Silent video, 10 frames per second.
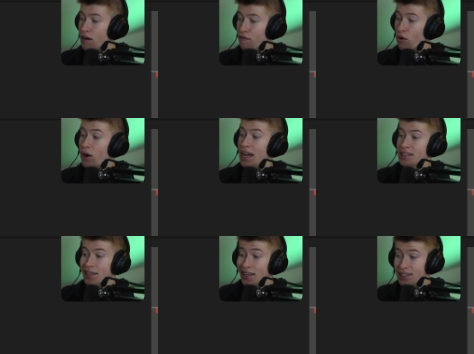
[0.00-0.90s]
for
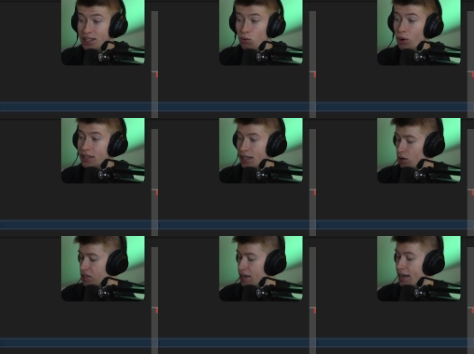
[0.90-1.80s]
s. Let's see what that
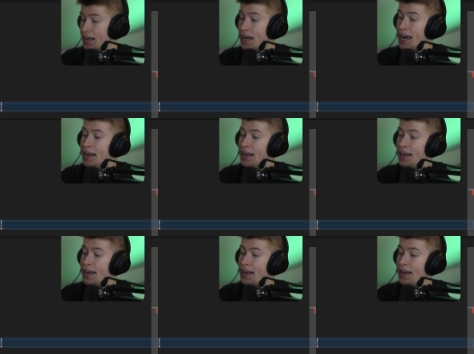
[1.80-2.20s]
looks like.